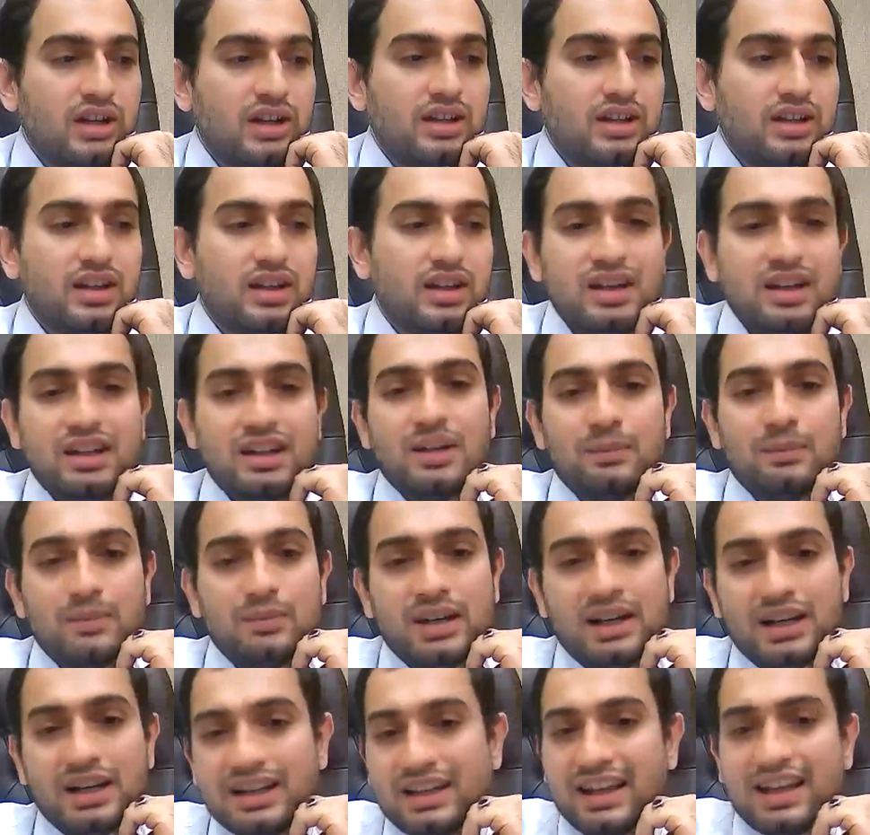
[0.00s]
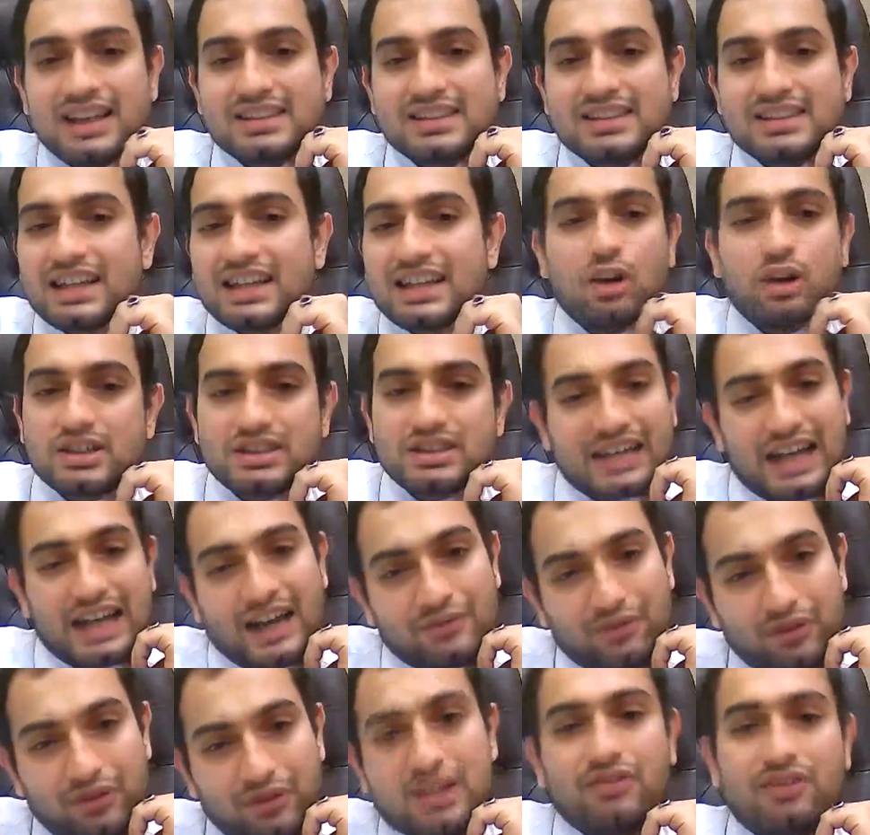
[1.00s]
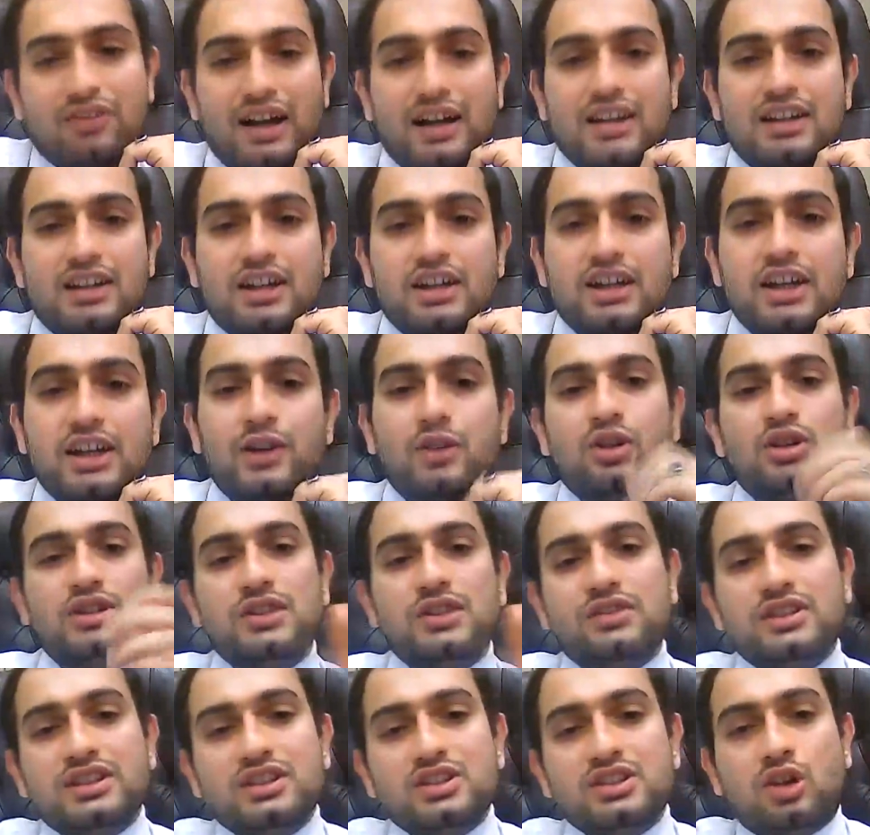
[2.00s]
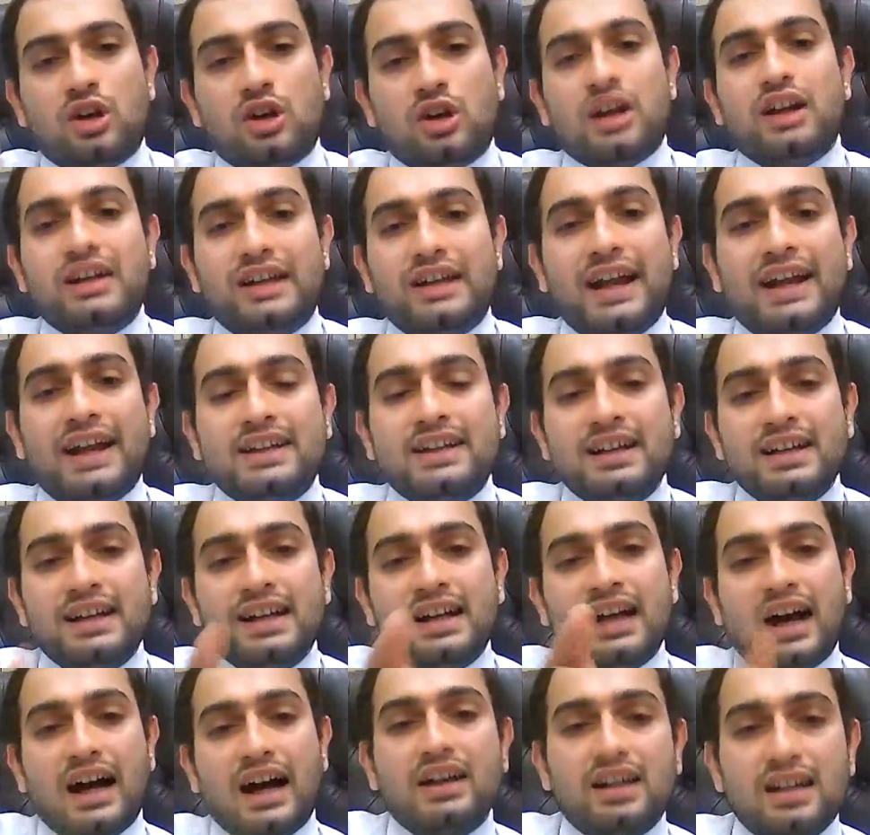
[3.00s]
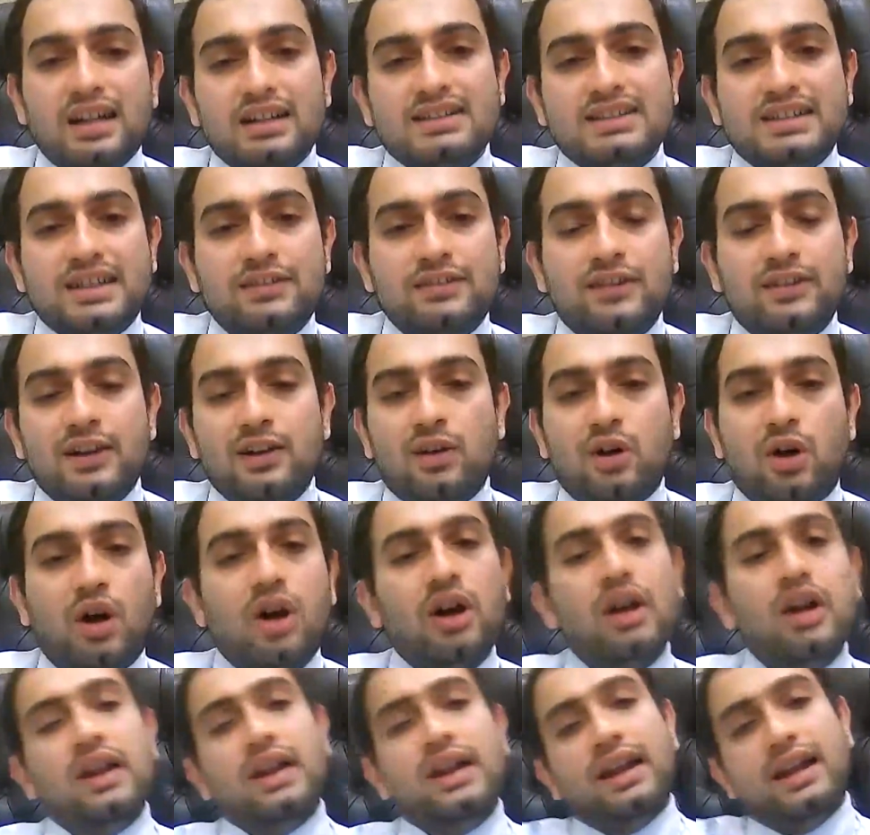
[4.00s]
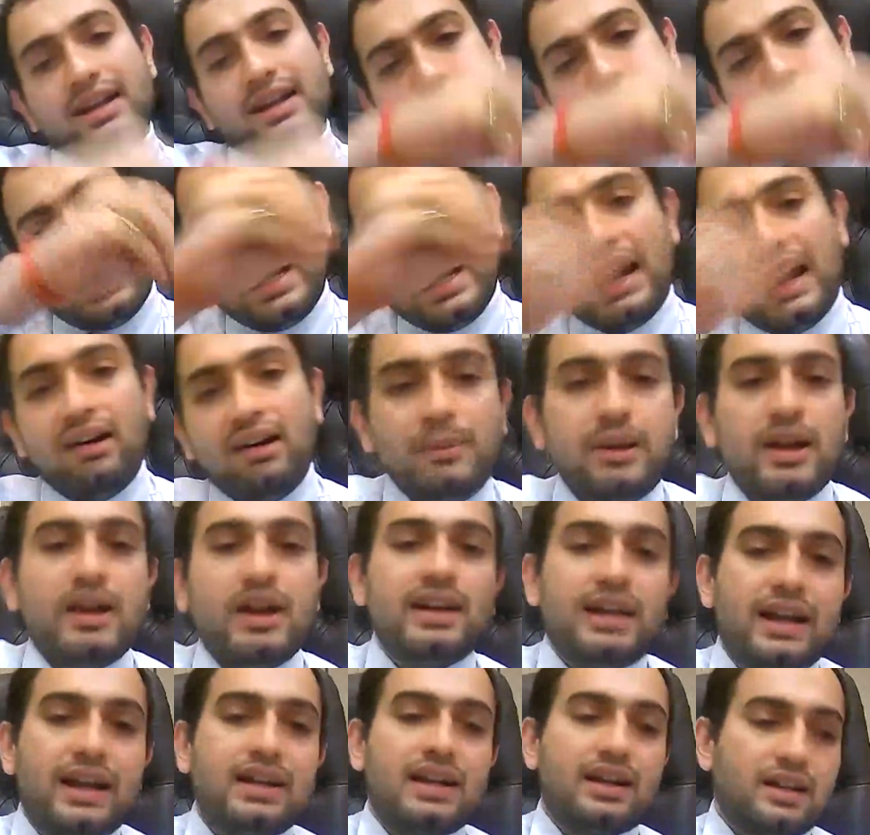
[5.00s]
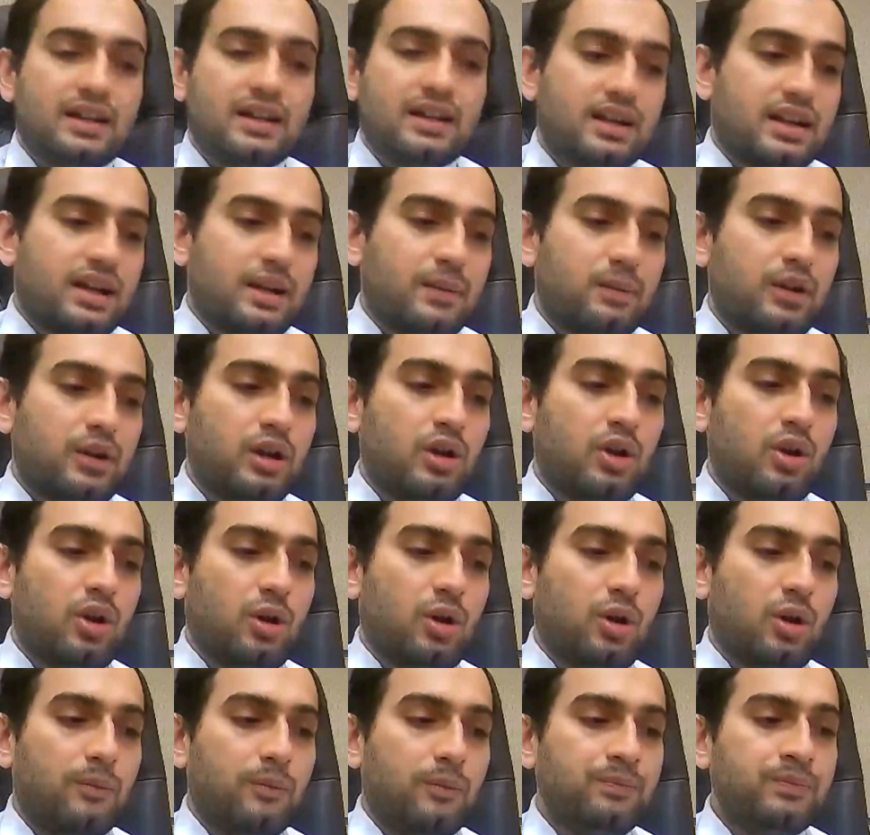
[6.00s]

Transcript: then the criminal case cannot stand for the 138, because if it's not a debt under the civil law, it can never be a debt under the criminal law.